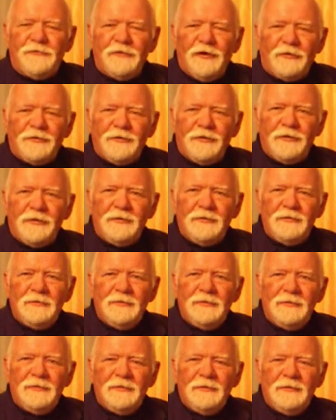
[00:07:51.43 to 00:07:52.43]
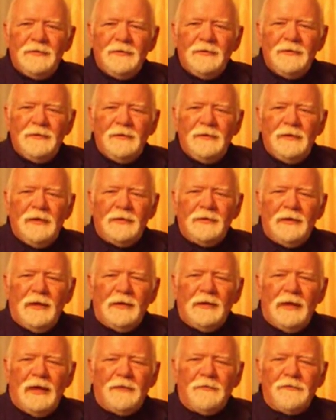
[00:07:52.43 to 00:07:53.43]
other and
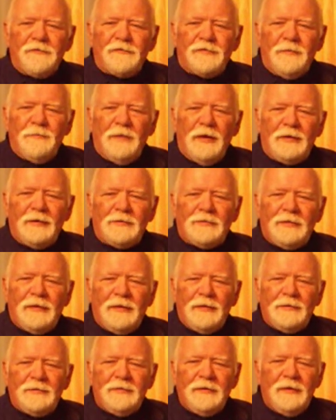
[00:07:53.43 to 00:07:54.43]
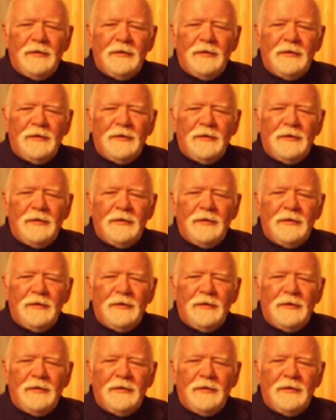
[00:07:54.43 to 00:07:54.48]
allow us to meditate.